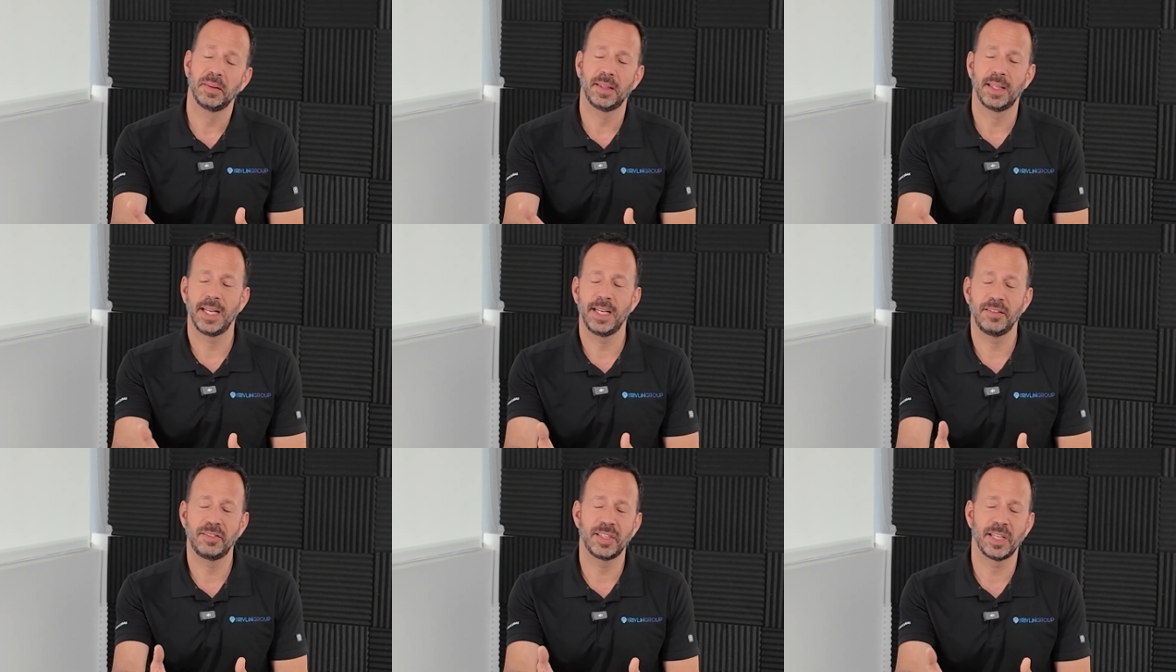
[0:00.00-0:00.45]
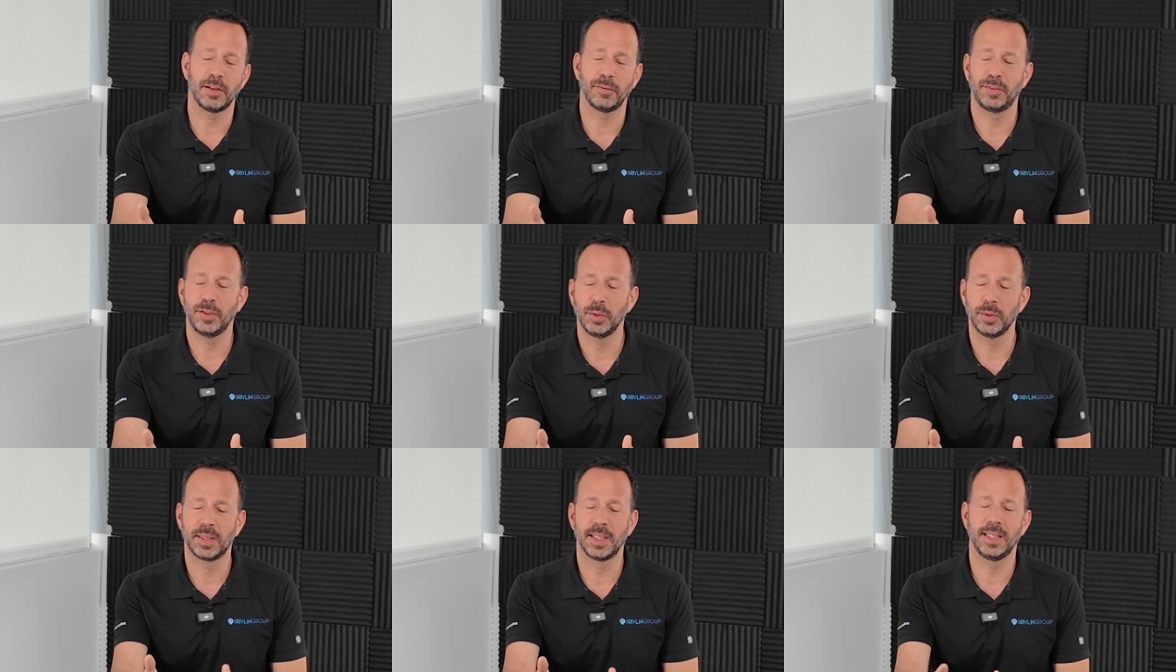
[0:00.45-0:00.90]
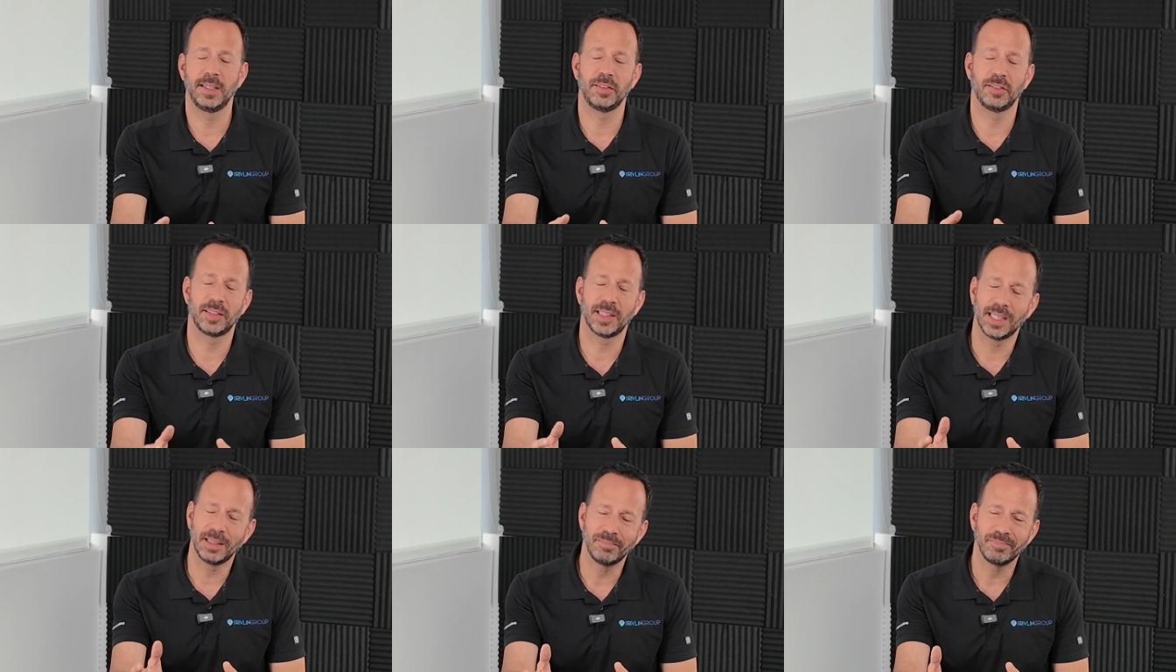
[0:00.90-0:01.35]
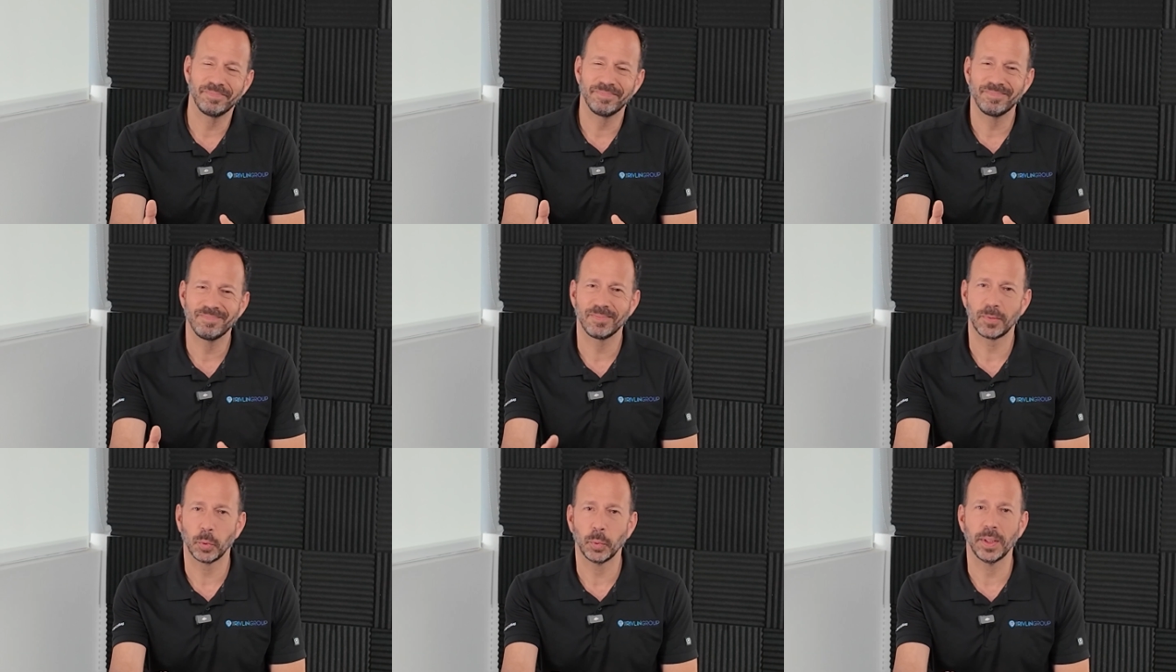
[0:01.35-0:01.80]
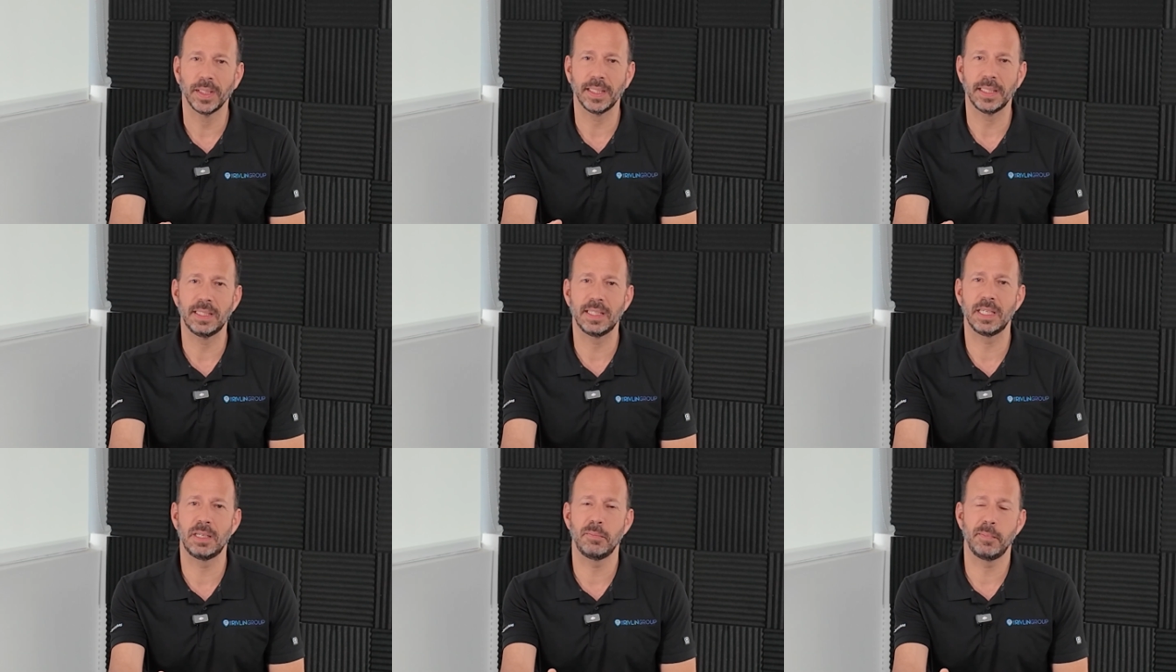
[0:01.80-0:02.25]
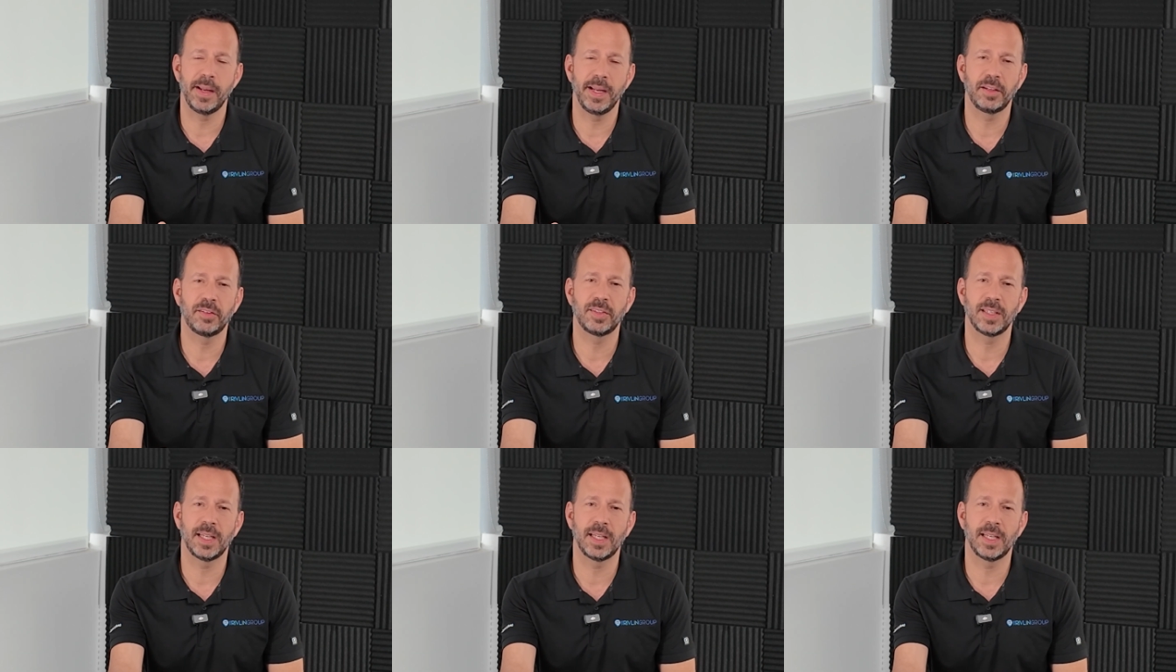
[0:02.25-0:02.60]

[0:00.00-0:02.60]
they said a few things that really didn't make